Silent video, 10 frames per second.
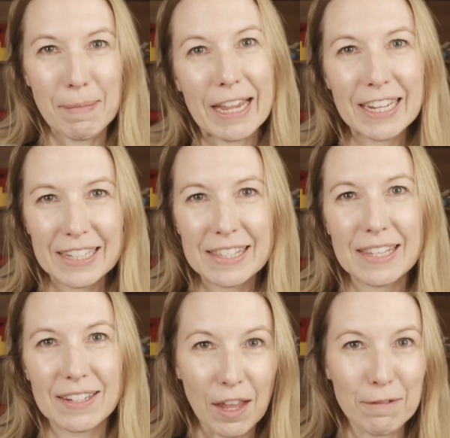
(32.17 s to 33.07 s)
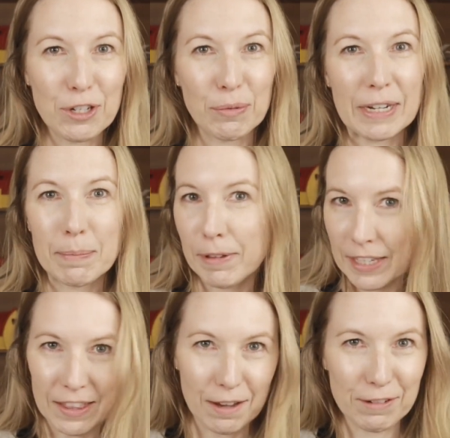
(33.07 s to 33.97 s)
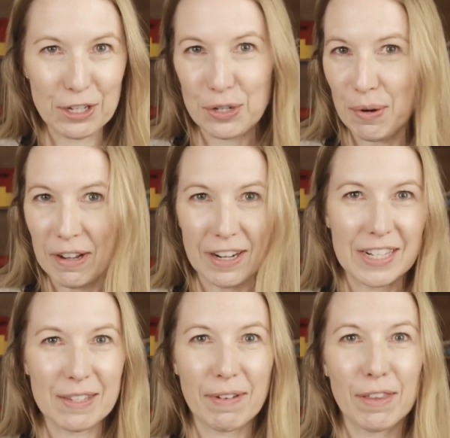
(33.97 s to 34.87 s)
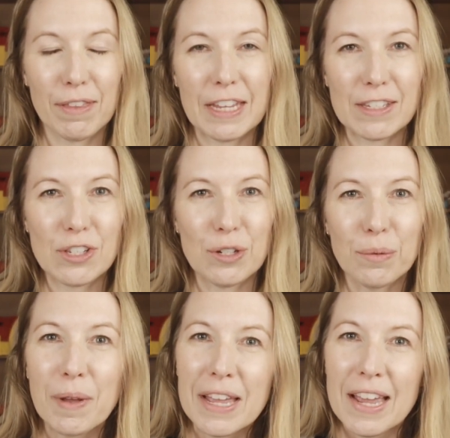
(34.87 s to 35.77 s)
My kids love to read, but they love to do all kinds of other things too.